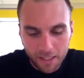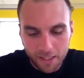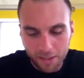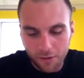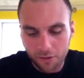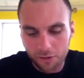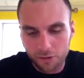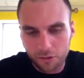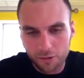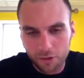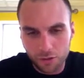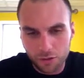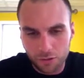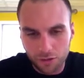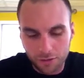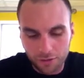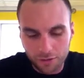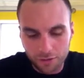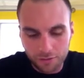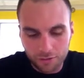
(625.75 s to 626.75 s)
those
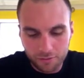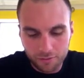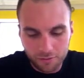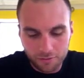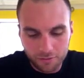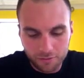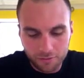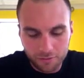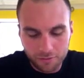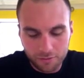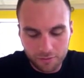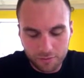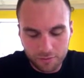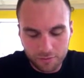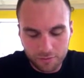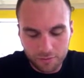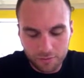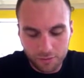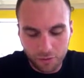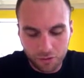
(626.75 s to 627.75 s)
are
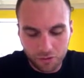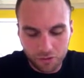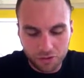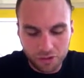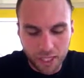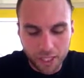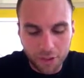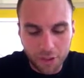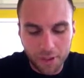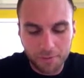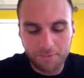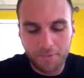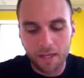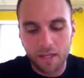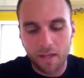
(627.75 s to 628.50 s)
sketchy.